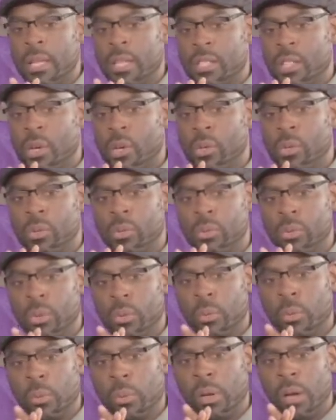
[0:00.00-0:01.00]
So
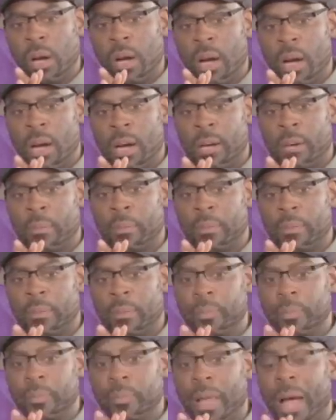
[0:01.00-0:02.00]

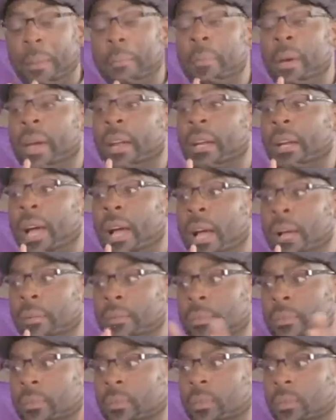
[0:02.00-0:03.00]
I
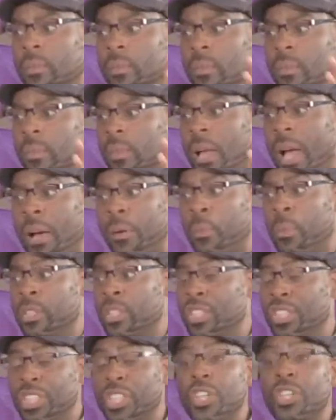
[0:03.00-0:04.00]
went
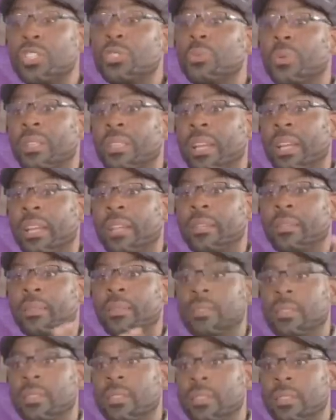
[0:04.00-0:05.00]
to church one day.
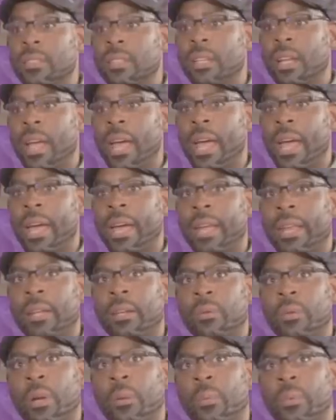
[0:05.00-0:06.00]

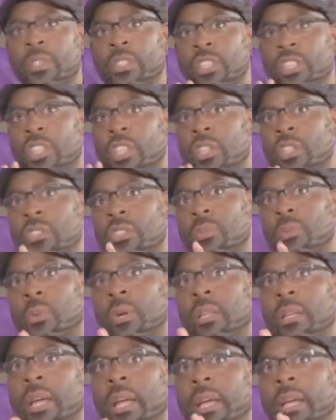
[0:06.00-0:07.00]
And when I went to church
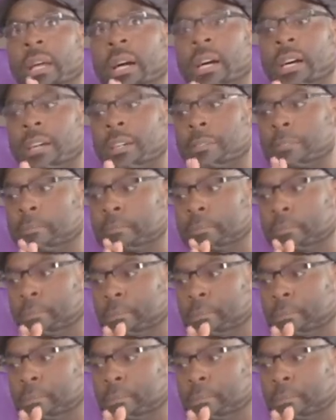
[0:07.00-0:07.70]
one day, I